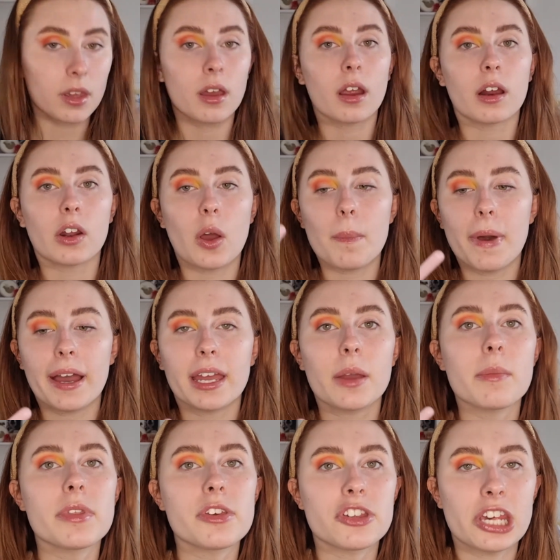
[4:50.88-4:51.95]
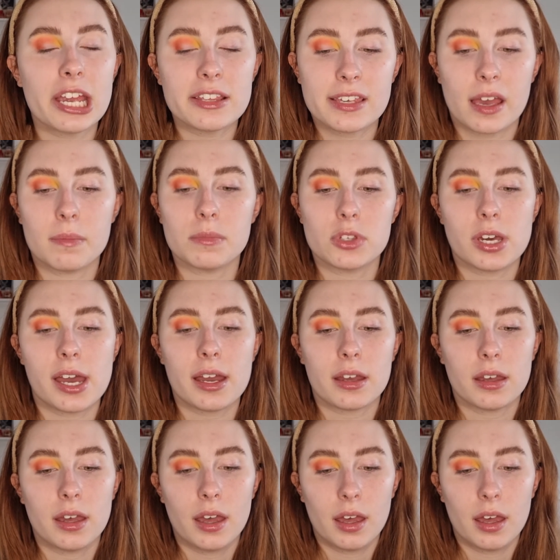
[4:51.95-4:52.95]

going to go back in with the shade Temp Check